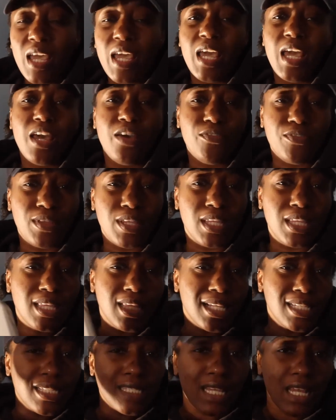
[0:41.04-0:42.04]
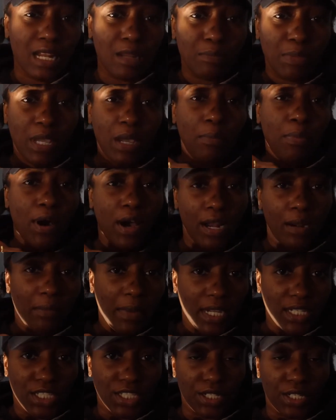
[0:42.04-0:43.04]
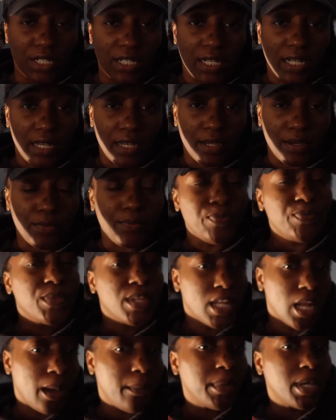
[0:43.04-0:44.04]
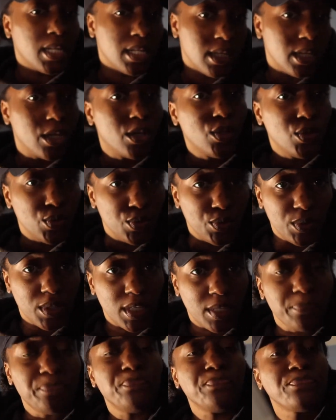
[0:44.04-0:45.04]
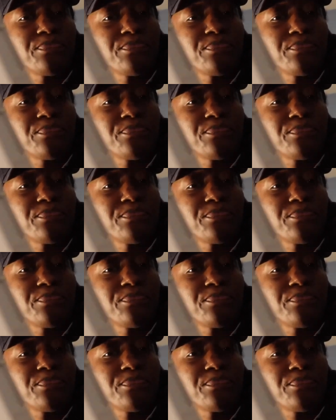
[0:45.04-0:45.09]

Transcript: If this is going to be a part of my journey now, then I'm going to include it